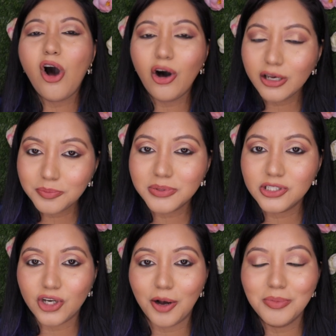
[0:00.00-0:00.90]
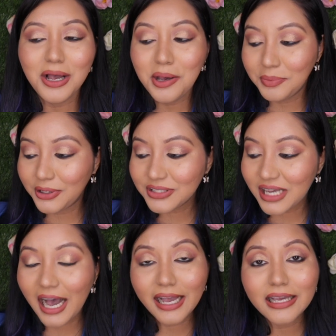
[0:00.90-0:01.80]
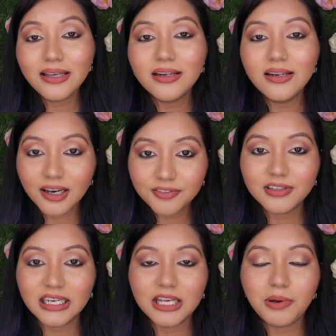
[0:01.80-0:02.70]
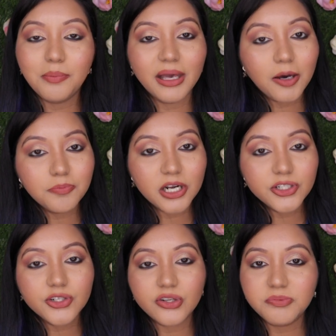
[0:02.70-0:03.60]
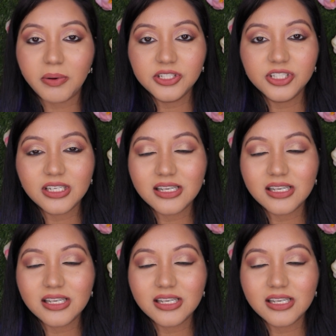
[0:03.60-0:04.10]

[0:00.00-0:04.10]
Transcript: horrible job, because I love cleaning my makeup brushes or sponges.